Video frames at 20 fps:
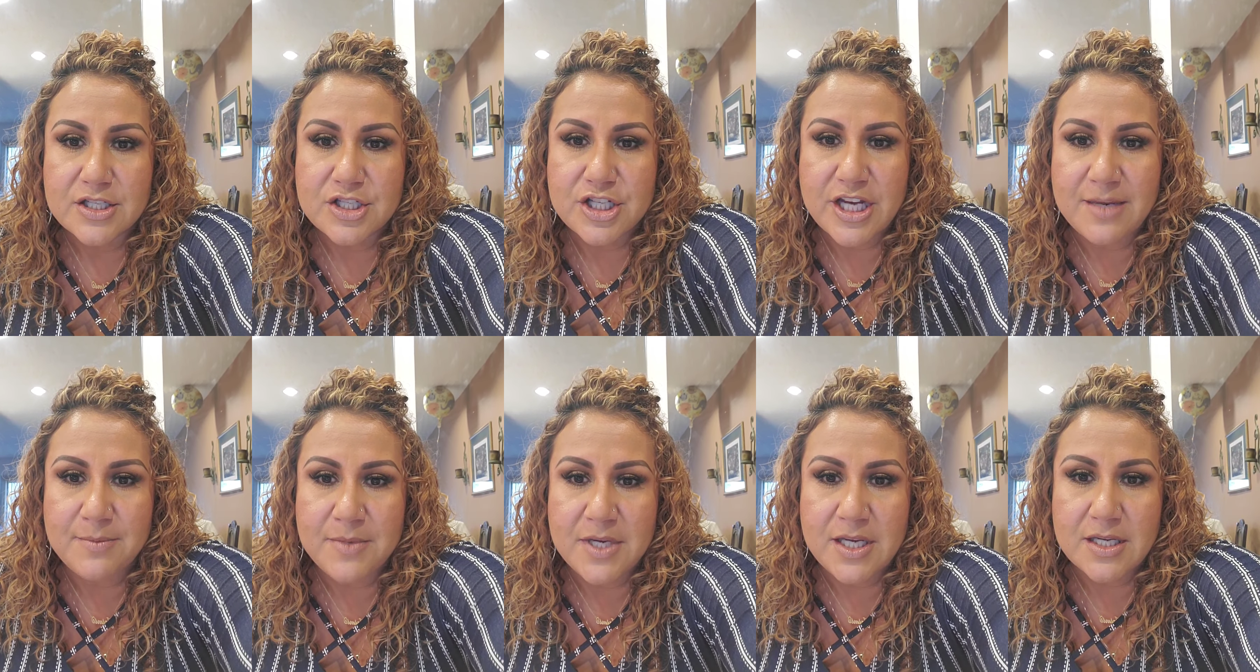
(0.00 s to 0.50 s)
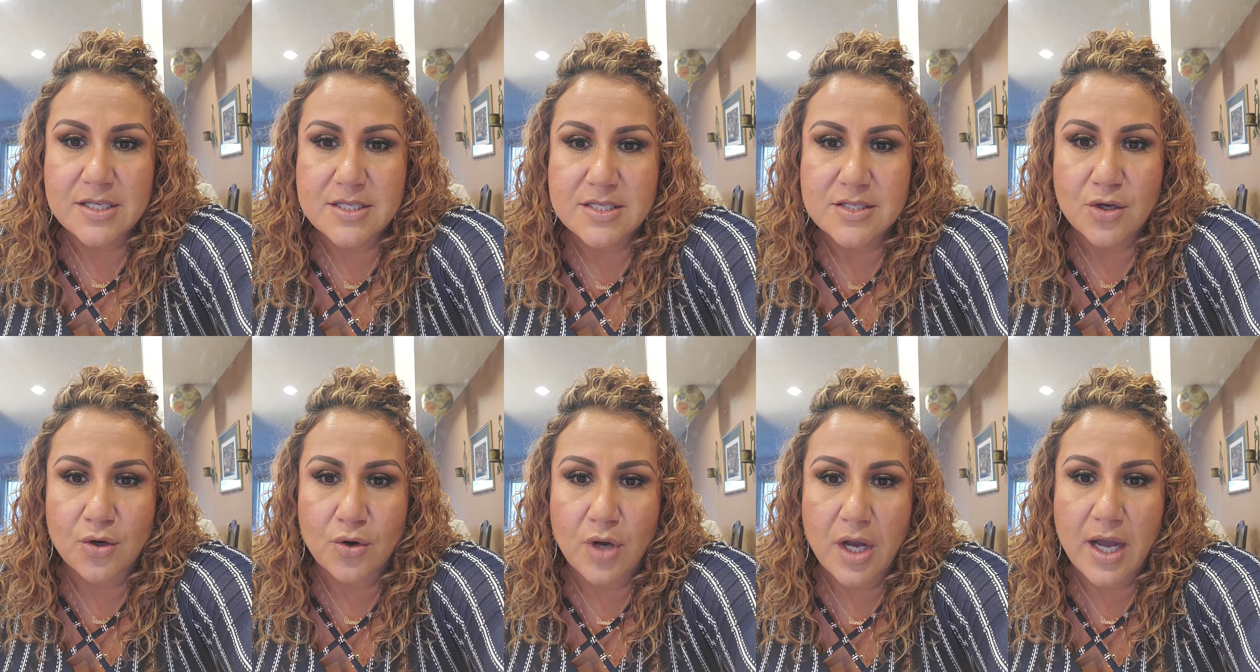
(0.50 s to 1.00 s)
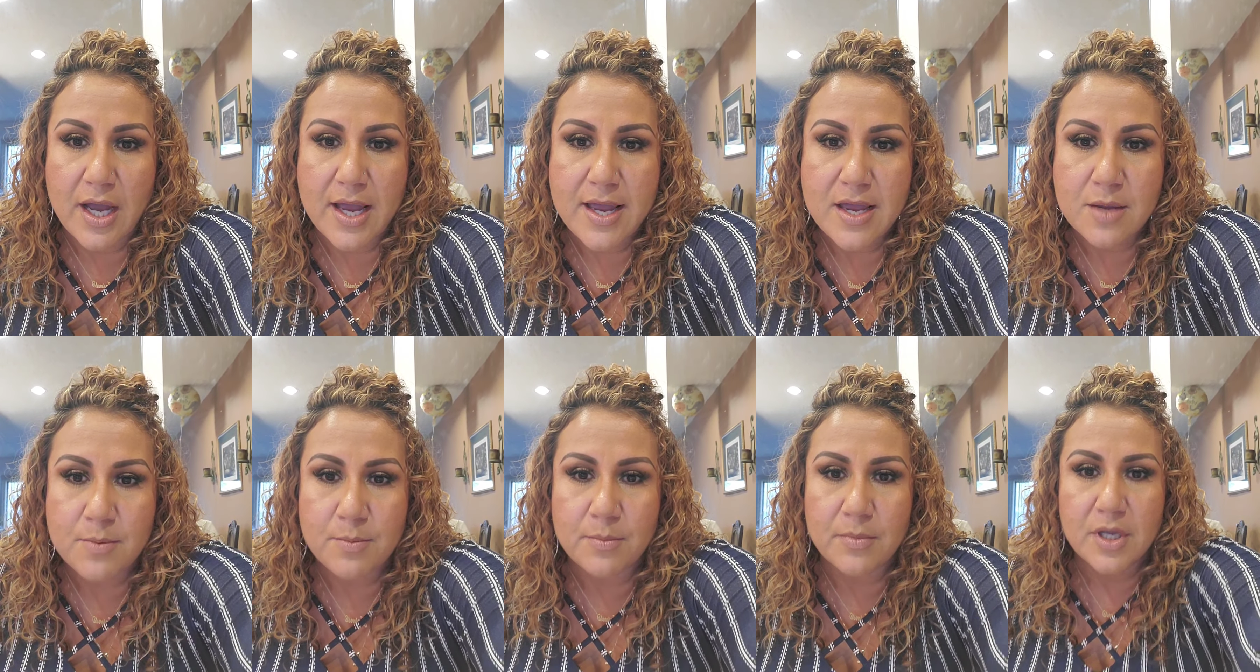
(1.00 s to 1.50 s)
Jaime, so I
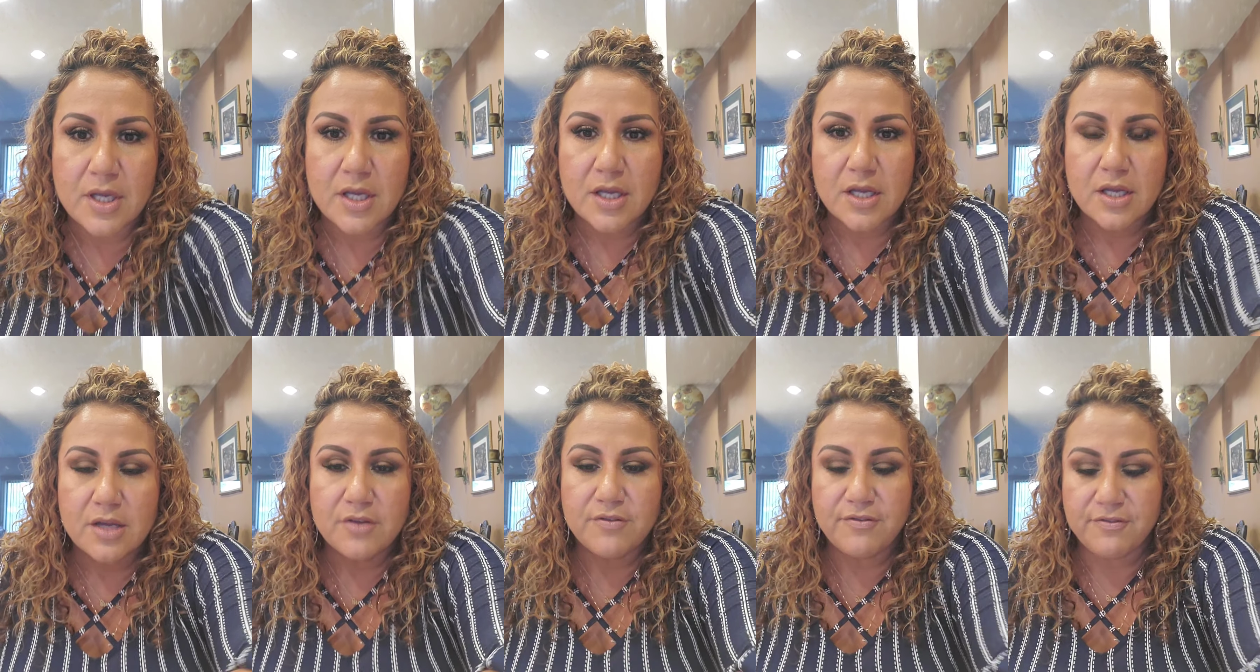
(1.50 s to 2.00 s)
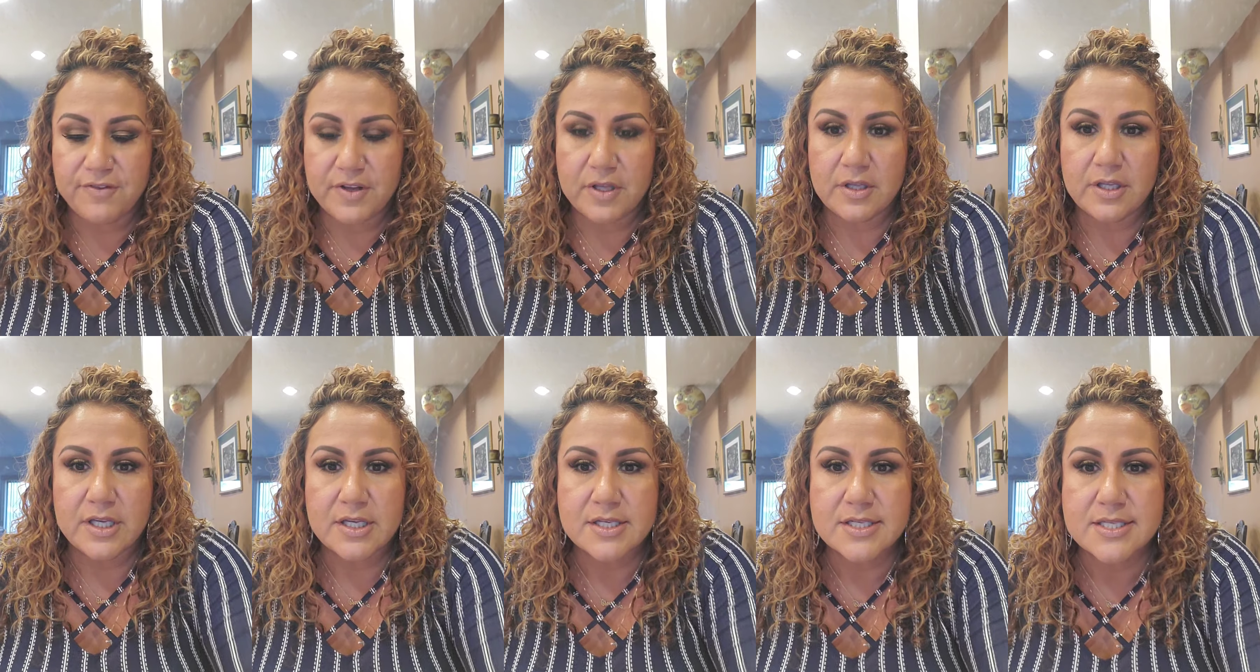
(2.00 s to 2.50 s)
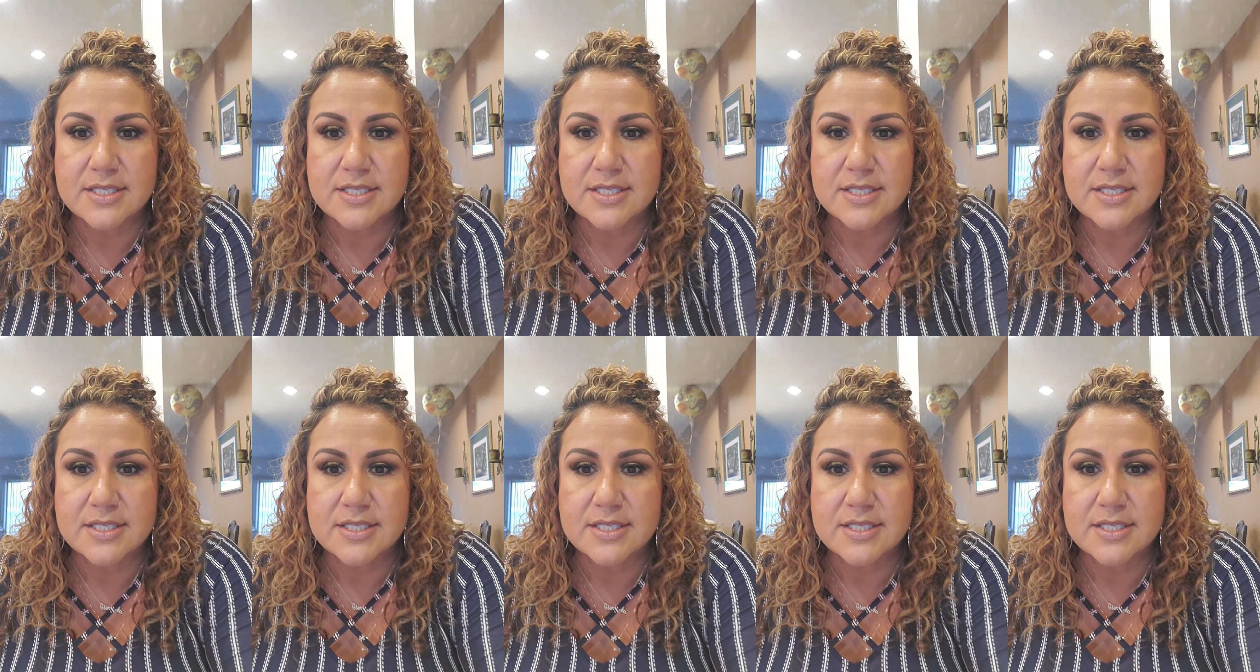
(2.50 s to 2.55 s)
am feeling